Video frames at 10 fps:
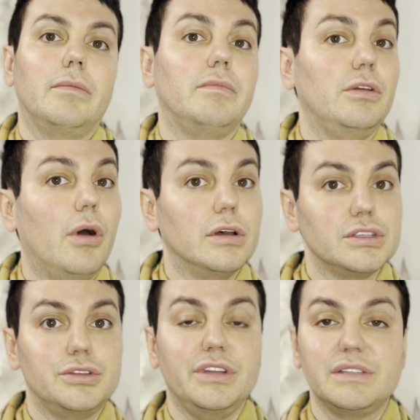You
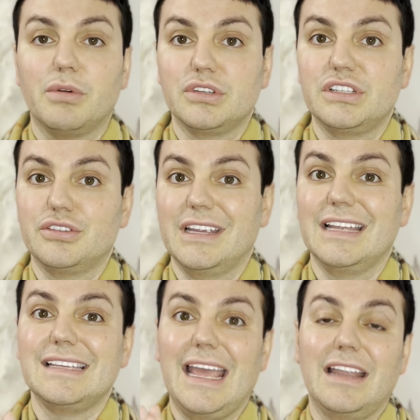also do need to purchase your
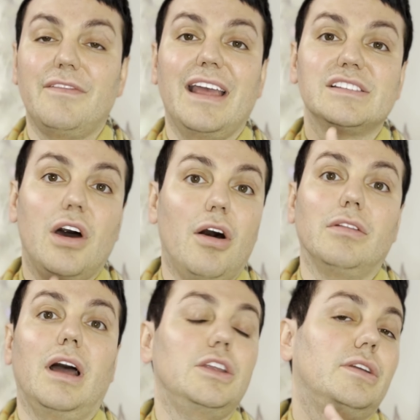tickets in advance
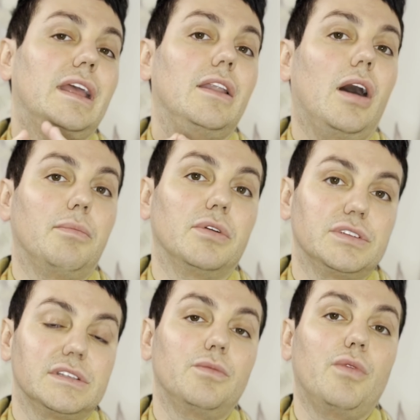online. You cannot
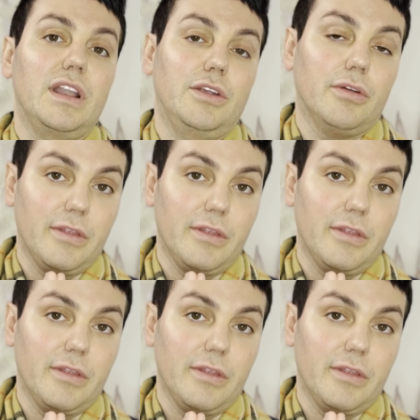purchase them when you are